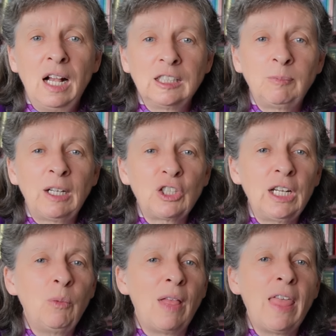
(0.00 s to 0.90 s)

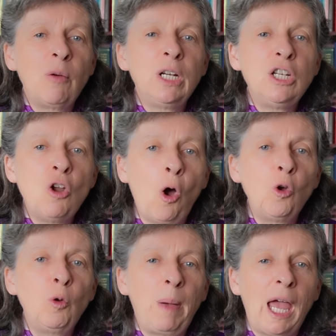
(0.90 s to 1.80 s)
especially when there were
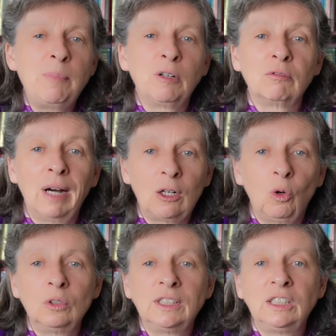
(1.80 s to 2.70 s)
no paper
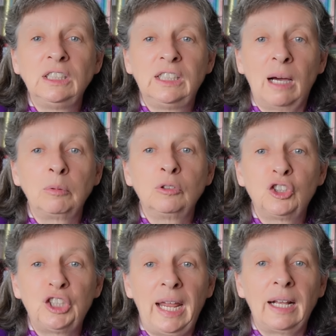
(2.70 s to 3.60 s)
records to double
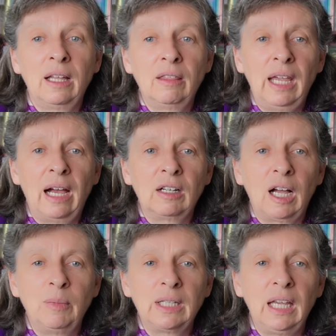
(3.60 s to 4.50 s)
check the
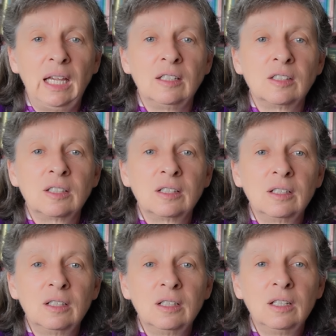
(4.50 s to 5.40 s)
outcome against.
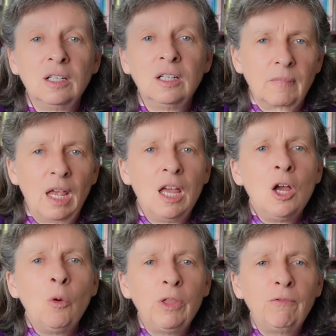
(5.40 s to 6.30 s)

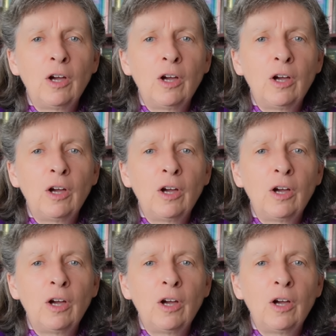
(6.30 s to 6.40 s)
With